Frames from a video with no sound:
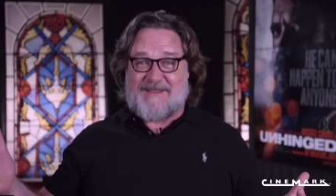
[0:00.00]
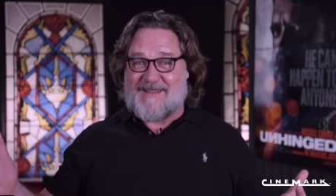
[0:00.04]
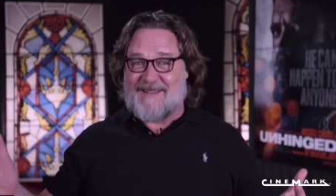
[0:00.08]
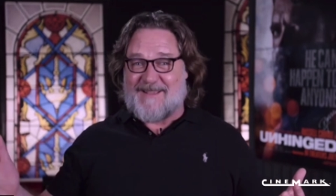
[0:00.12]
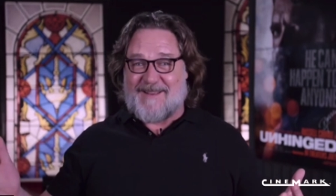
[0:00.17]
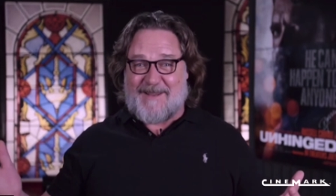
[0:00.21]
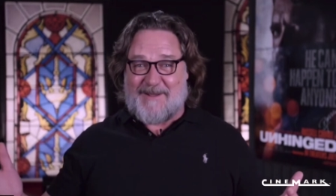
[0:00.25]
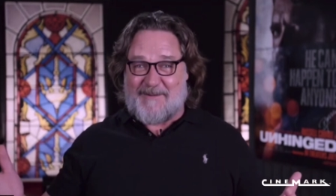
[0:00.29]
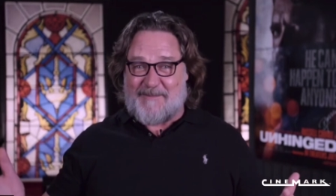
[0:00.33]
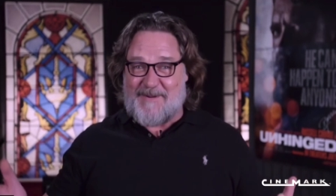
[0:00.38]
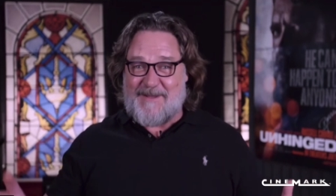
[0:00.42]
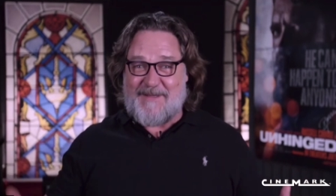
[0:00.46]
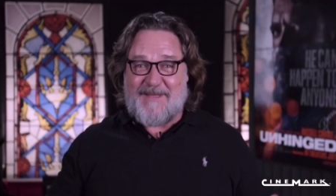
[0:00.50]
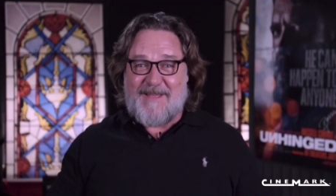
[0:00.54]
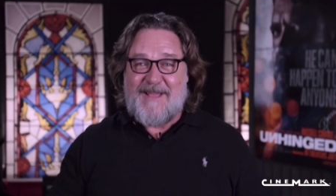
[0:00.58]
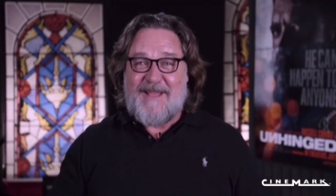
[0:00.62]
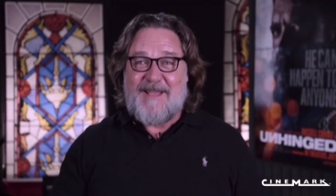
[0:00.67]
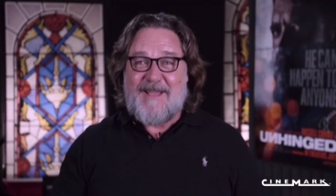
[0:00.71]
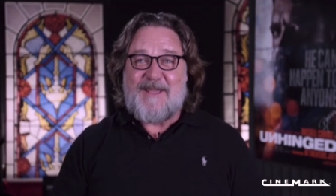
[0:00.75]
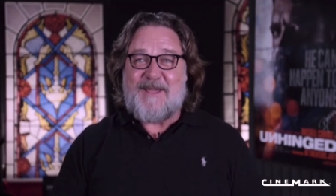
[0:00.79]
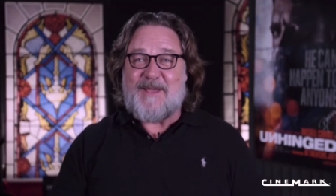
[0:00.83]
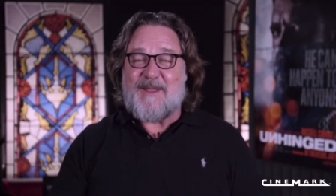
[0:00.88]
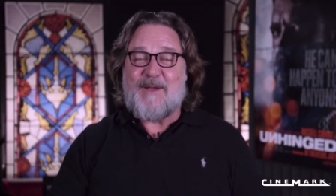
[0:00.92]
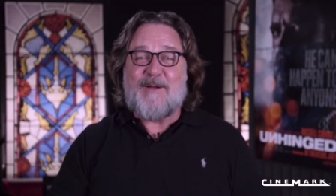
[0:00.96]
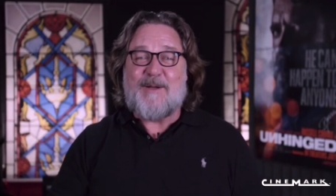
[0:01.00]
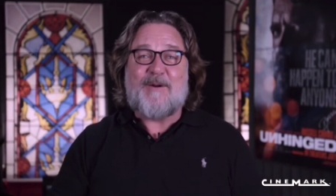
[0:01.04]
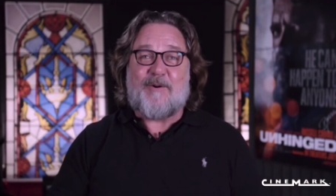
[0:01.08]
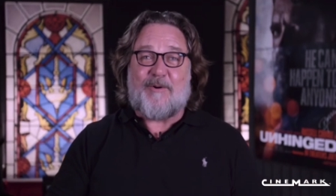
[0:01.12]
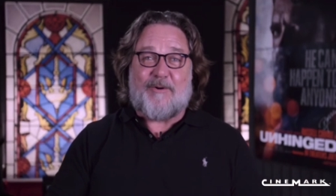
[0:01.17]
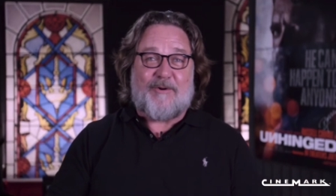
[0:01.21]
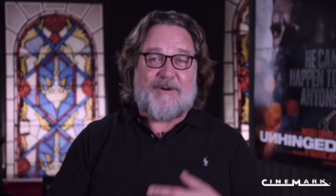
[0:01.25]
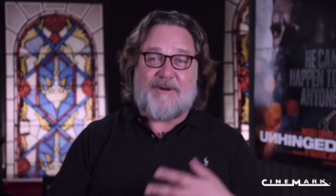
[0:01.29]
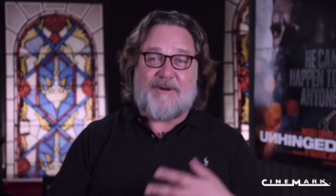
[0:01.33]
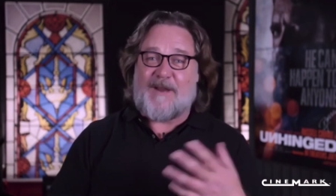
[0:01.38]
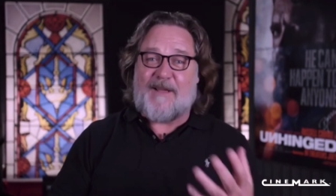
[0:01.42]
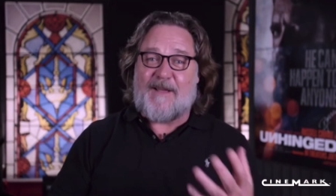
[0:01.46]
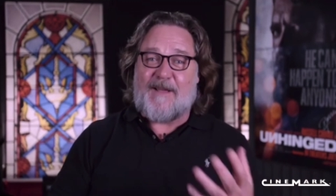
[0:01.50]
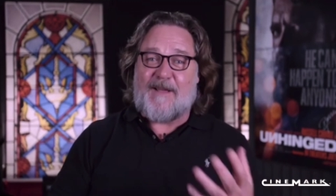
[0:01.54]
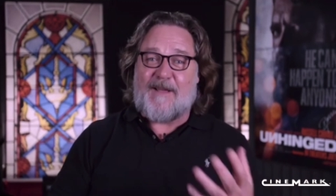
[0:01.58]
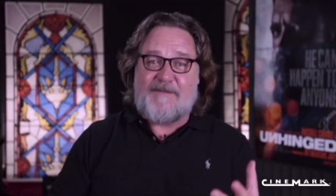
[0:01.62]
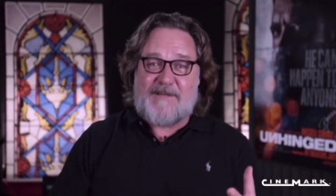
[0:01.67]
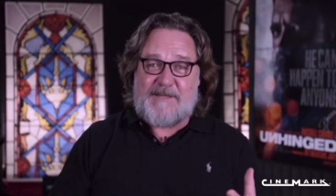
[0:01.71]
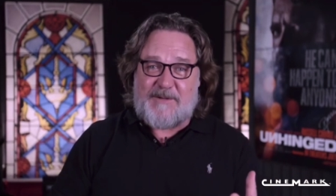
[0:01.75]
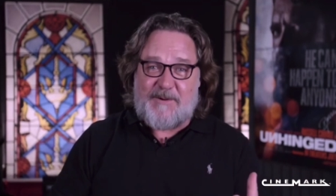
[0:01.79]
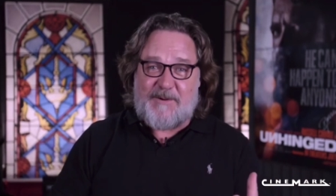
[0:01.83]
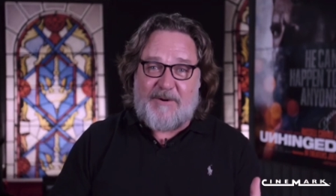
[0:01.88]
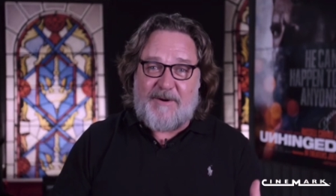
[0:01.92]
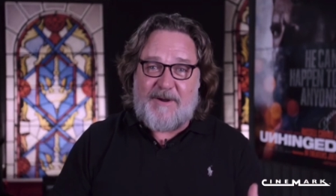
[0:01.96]
dealing with, you know, or a love
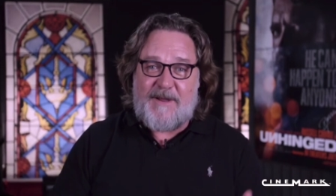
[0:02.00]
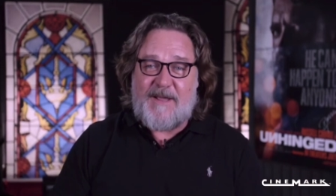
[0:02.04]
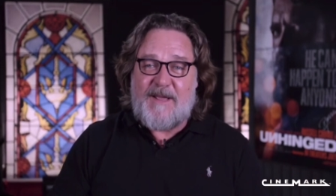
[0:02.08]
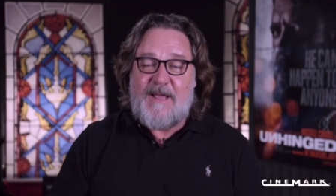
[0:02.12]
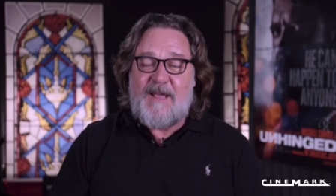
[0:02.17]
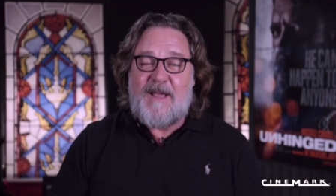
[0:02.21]
story.